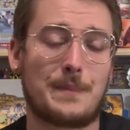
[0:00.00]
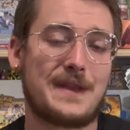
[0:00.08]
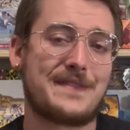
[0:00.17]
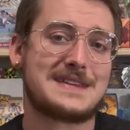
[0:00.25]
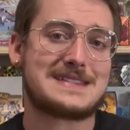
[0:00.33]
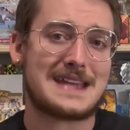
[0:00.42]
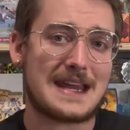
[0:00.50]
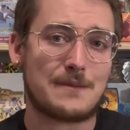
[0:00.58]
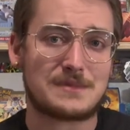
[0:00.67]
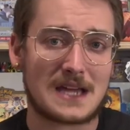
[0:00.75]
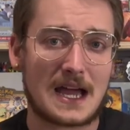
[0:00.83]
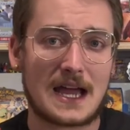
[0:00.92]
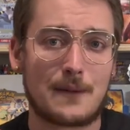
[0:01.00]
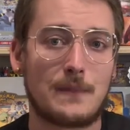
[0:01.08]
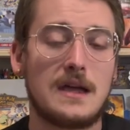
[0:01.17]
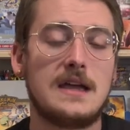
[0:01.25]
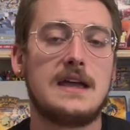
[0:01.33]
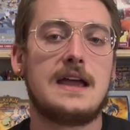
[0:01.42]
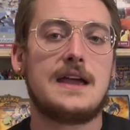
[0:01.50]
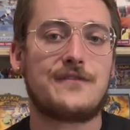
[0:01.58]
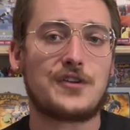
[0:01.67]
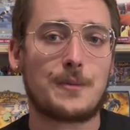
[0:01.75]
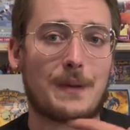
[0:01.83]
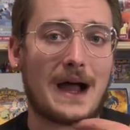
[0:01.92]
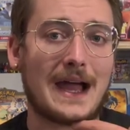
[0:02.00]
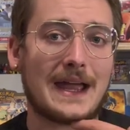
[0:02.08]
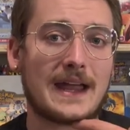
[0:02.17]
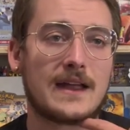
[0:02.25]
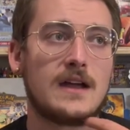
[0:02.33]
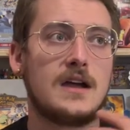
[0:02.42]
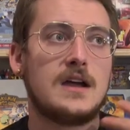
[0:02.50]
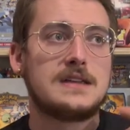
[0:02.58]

But at the same time, if you're buying